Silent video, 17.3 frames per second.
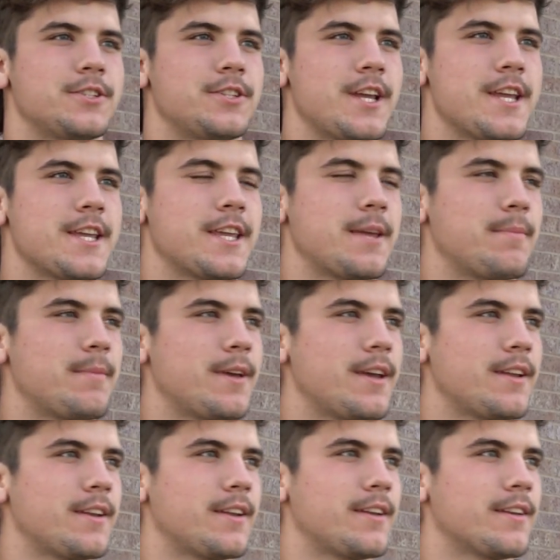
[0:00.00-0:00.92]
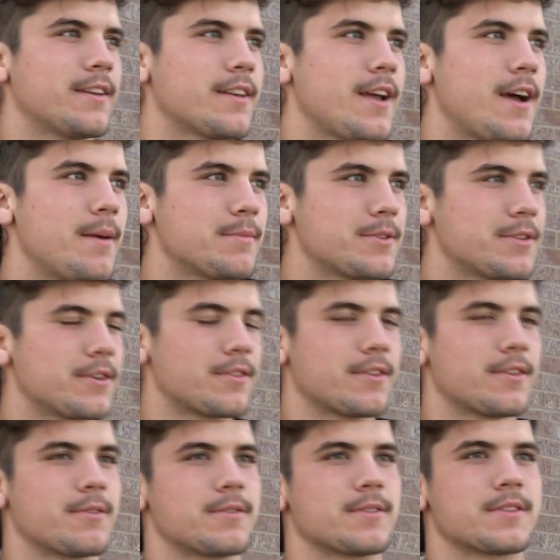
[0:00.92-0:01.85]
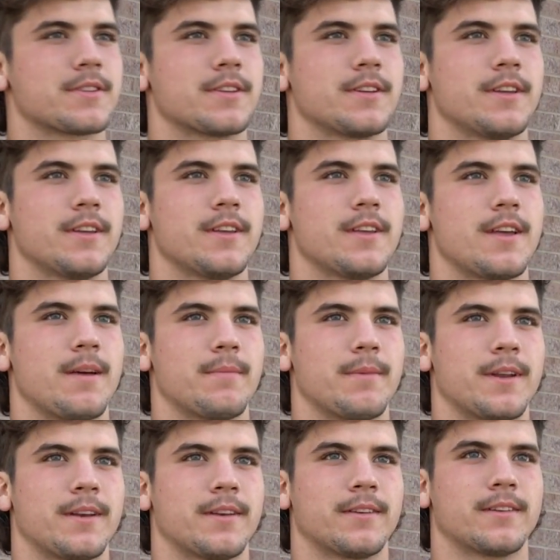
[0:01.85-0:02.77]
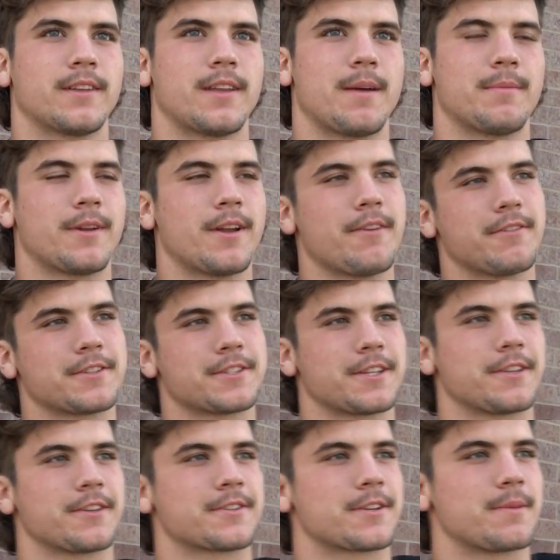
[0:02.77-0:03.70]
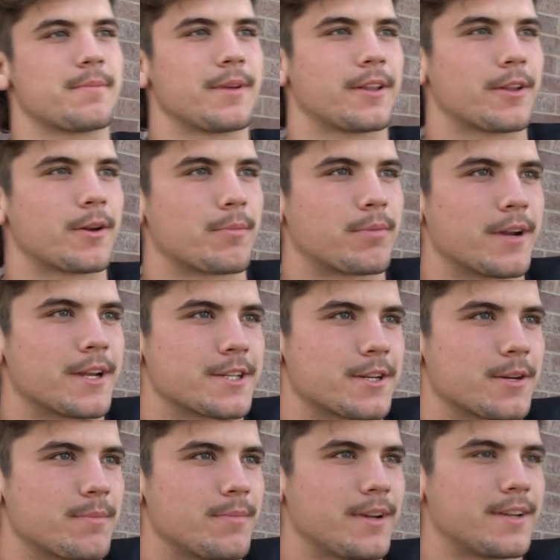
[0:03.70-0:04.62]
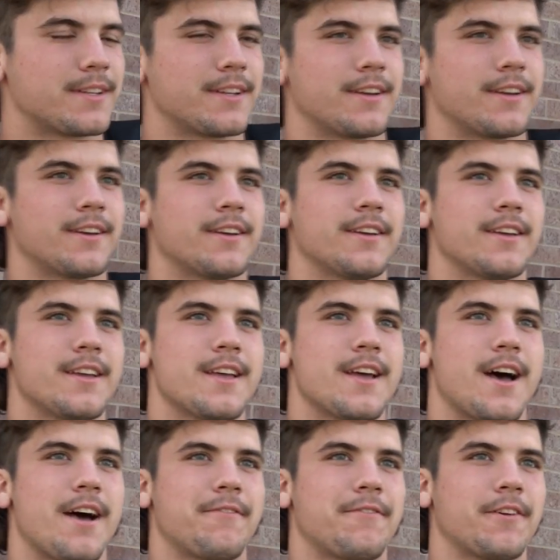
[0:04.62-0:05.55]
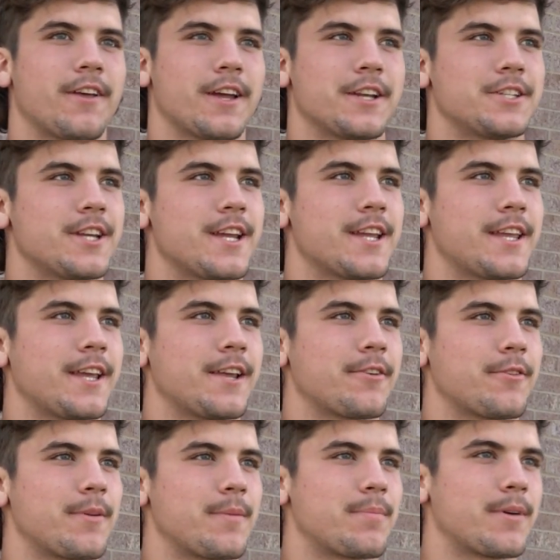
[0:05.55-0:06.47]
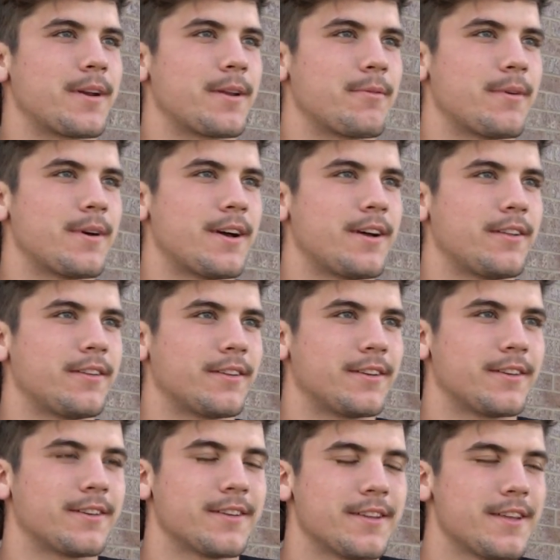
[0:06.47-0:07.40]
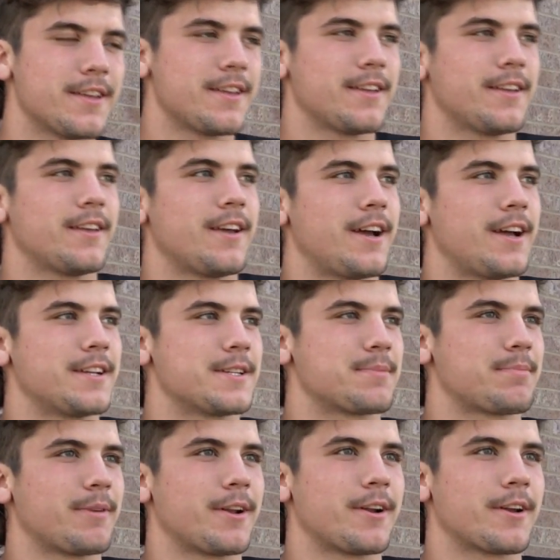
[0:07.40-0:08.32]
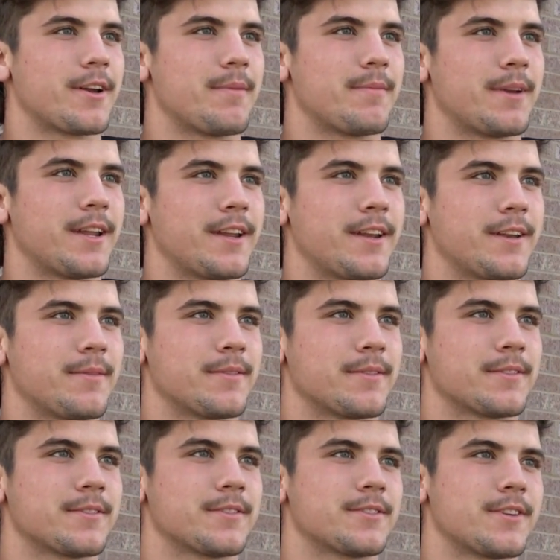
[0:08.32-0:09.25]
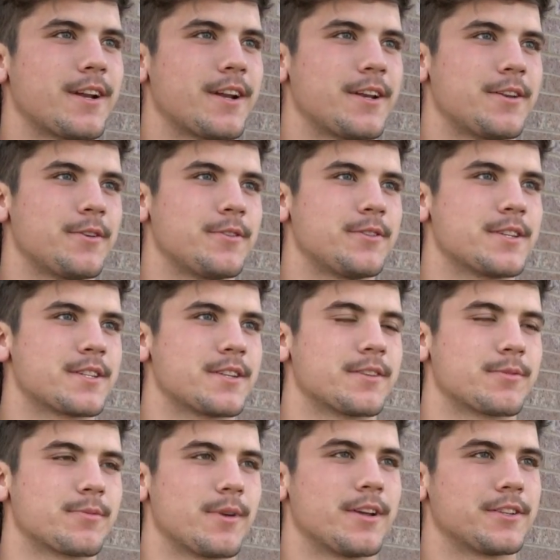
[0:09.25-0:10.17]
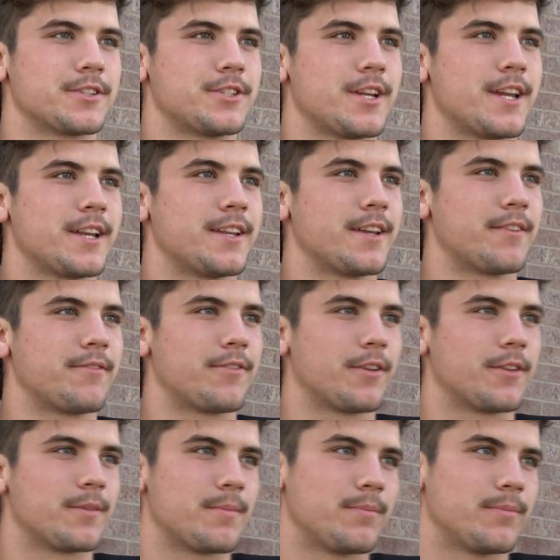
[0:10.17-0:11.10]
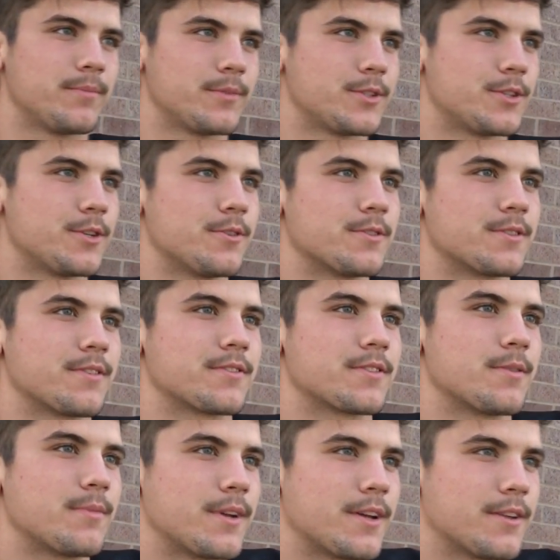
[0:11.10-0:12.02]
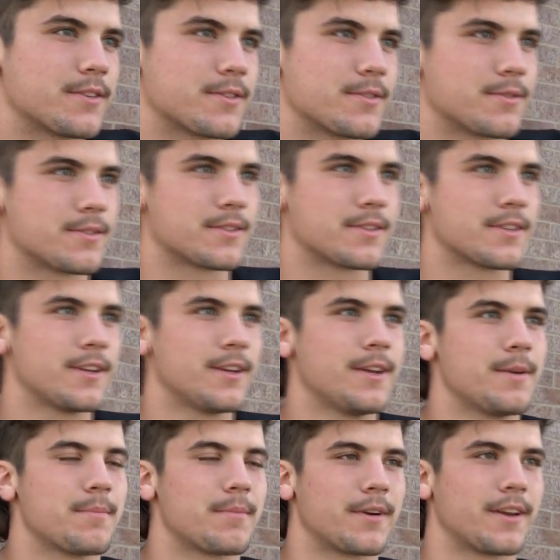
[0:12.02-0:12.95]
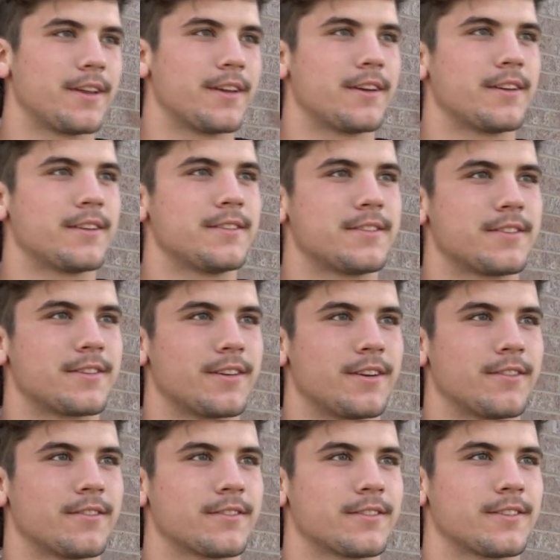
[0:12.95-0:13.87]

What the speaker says: Jake came in, and I'm sure there was, I mean, obviously there's going to be a little pressure, but I feel like Jake handled it pretty well, and I just plan on coming in and trying to do just as well as Jake did, filling shoes of someone else who was pretty good. So,